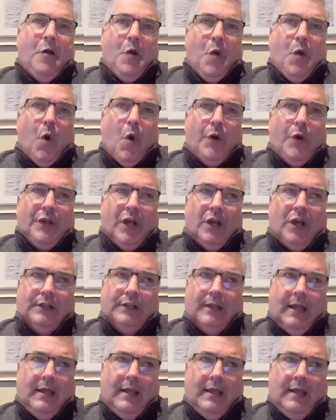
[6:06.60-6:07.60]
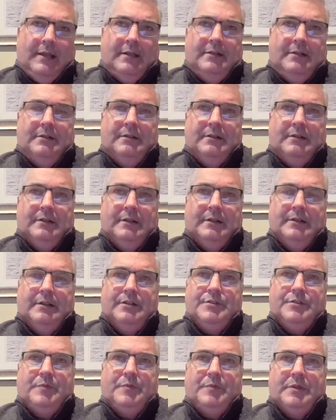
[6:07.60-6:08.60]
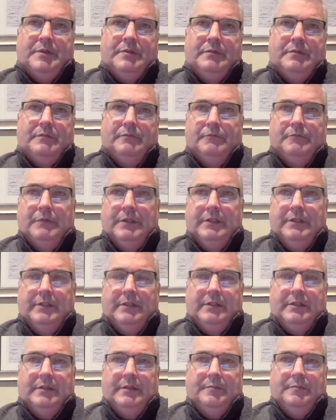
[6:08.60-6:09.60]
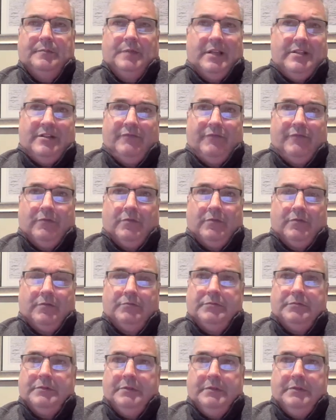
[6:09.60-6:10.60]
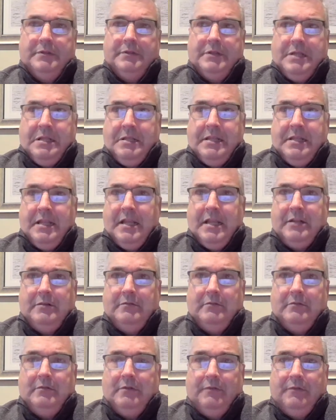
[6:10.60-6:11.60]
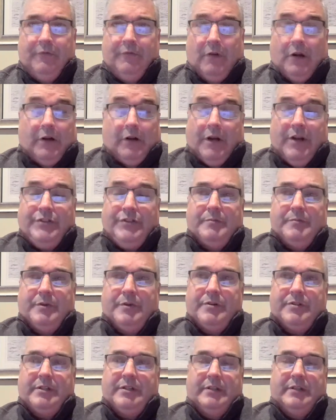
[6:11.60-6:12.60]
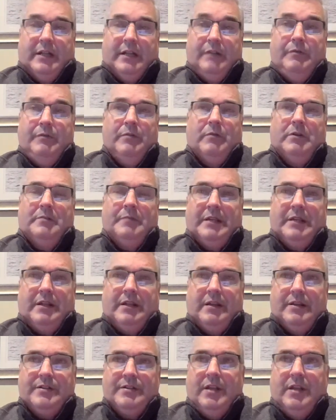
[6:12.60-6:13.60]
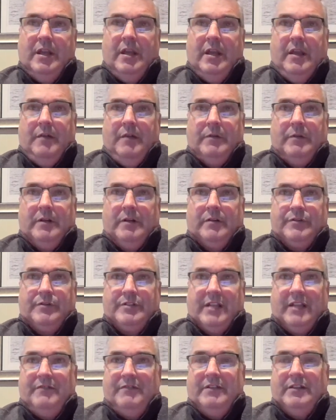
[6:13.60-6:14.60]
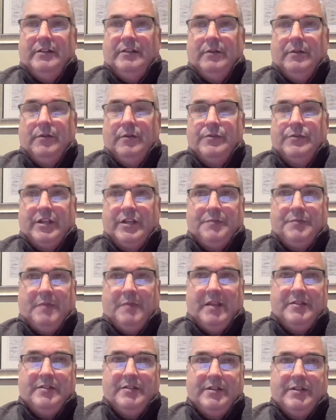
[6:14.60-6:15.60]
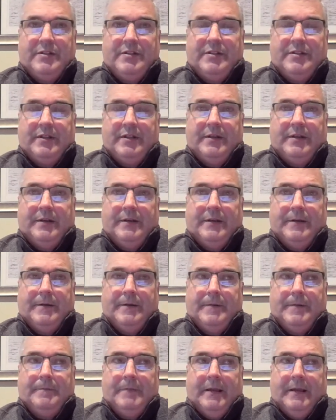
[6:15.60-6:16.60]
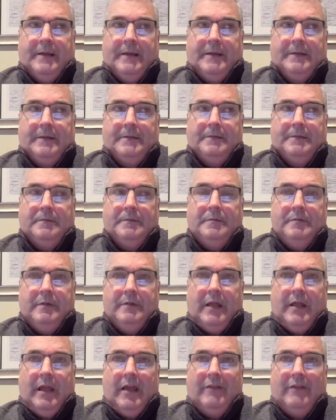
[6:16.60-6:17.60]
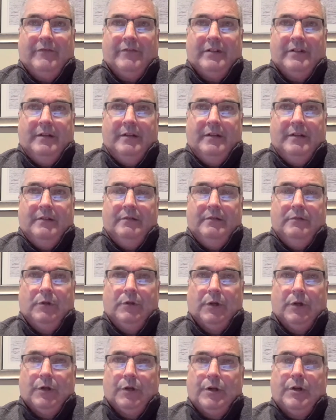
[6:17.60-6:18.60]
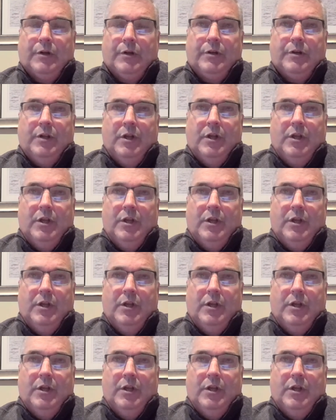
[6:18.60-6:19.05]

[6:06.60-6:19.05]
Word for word: Going online uh, has been really a, a blessing for the end for our customers and everyone because we are saving those expenses uh, and have learned